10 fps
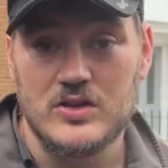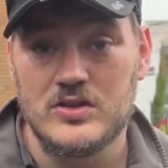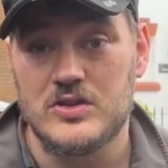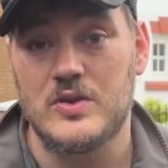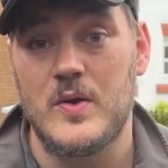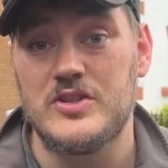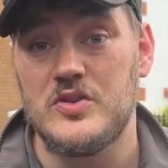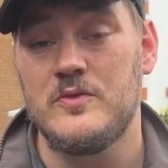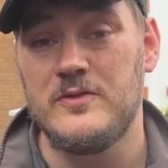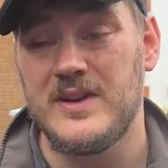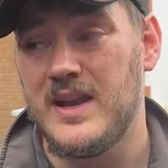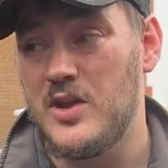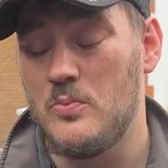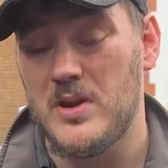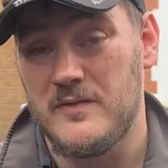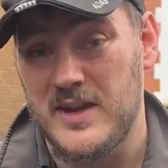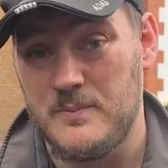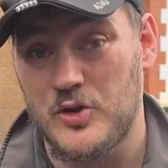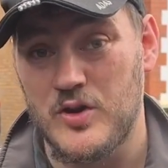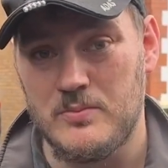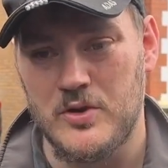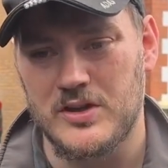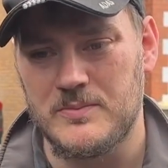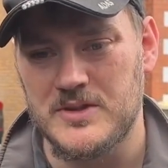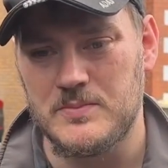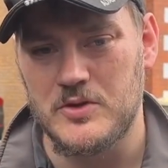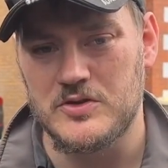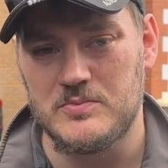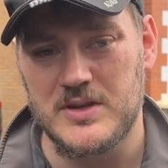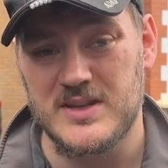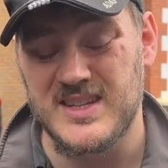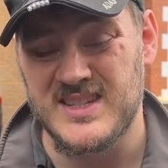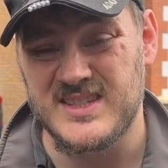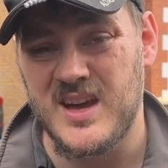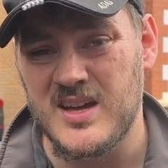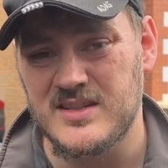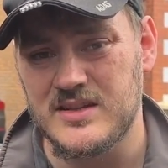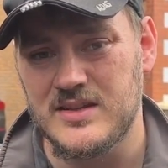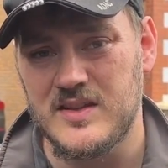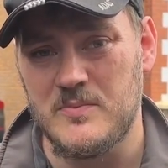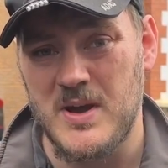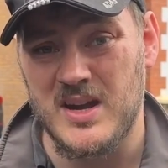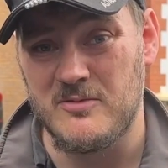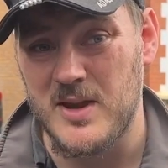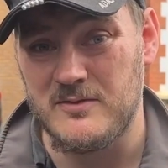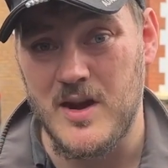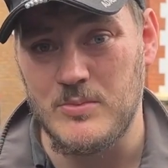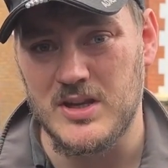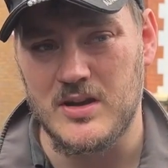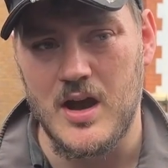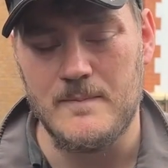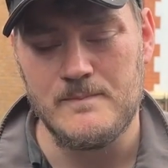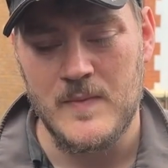So now I do feel a little bit of a hypocrite putting up this post because I started in the back of my family car.